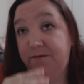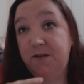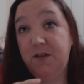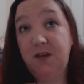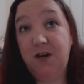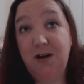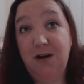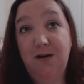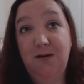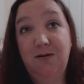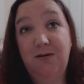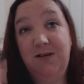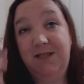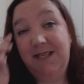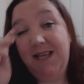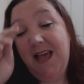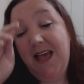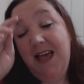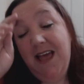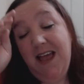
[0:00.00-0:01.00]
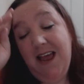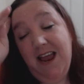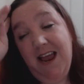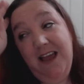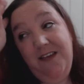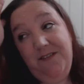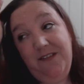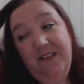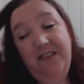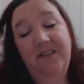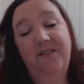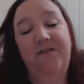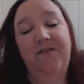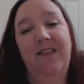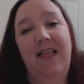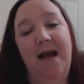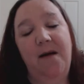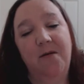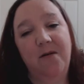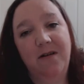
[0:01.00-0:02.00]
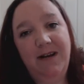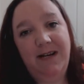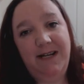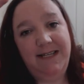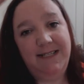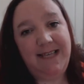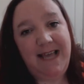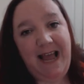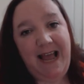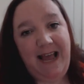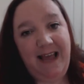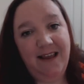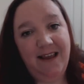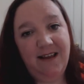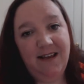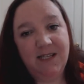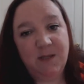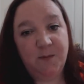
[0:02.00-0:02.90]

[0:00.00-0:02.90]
red for the nose, and then the flower in his hat